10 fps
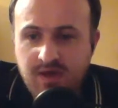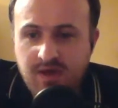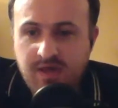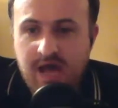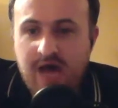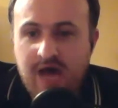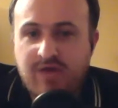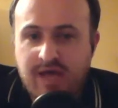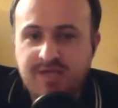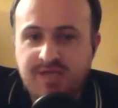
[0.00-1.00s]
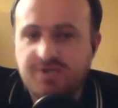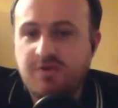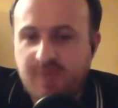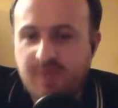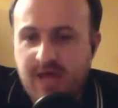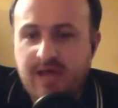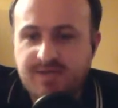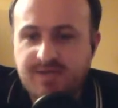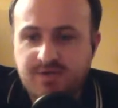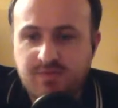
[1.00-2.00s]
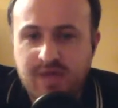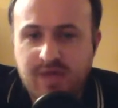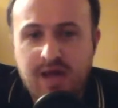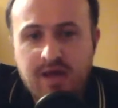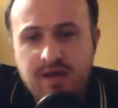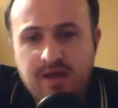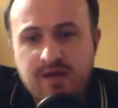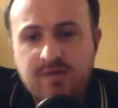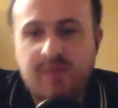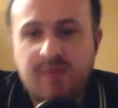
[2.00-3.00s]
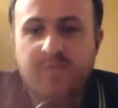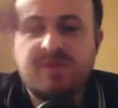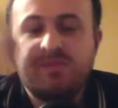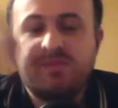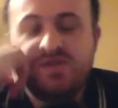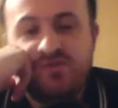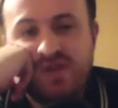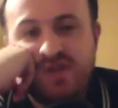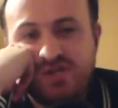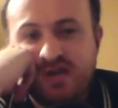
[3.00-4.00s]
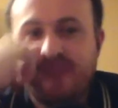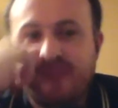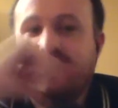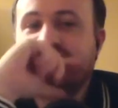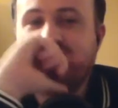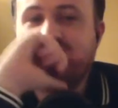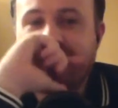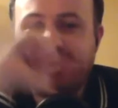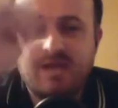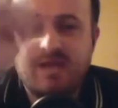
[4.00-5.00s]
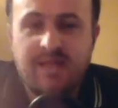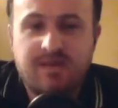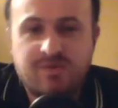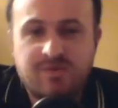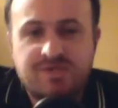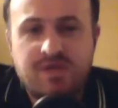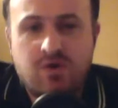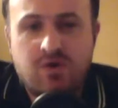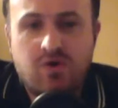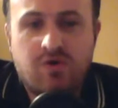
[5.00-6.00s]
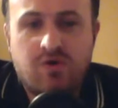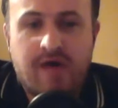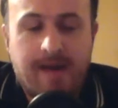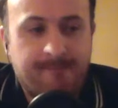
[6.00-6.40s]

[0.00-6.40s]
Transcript: Cal? Yeah, he's good with that. Yeah, but Mr. Richard had that stuff, didn't he? It was the whole